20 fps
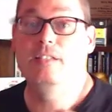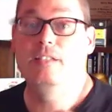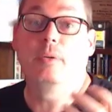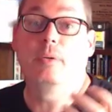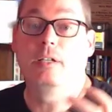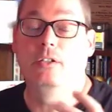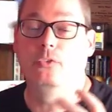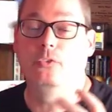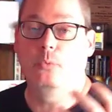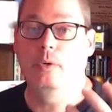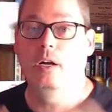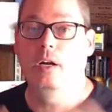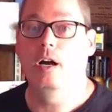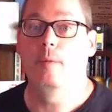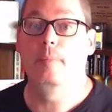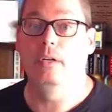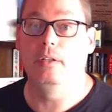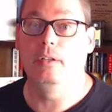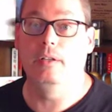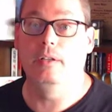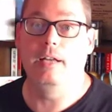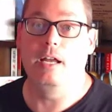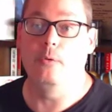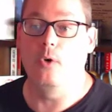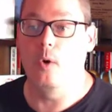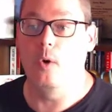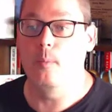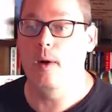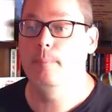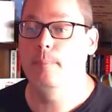because we are building a
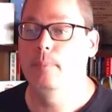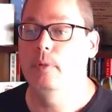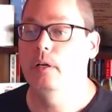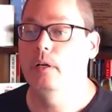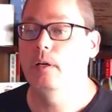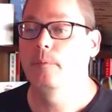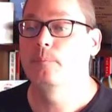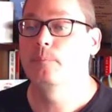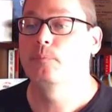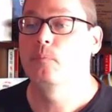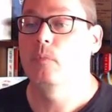robot book.